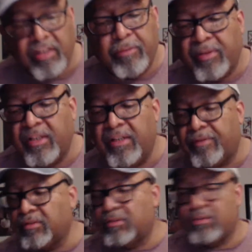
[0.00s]
all of you
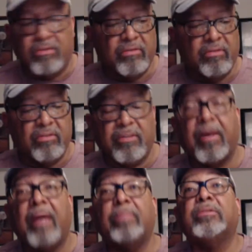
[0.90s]
believers, the
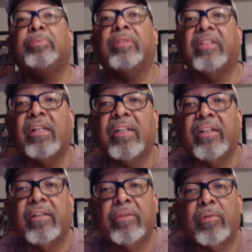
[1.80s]
Bible's pretty
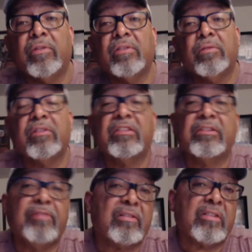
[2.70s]
clear. The word of the Lord
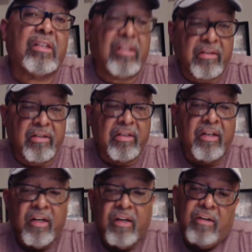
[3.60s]
is very clear.
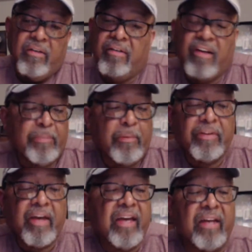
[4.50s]
You're not
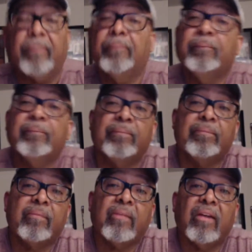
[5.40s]
supposed to hate.
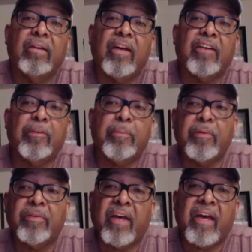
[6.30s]
You're not
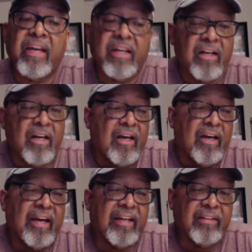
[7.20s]
supposed to hate.
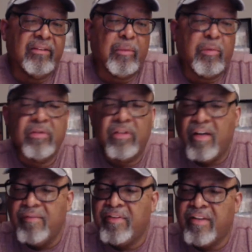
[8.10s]
And the word
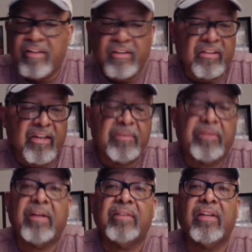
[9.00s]
love there can
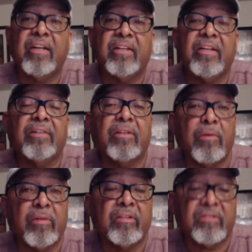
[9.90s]
be translated as
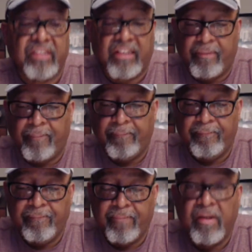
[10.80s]
loyalty.
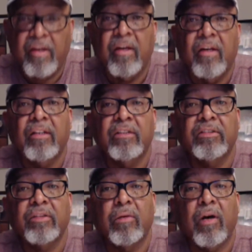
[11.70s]

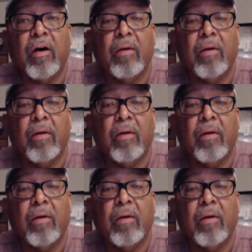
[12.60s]
So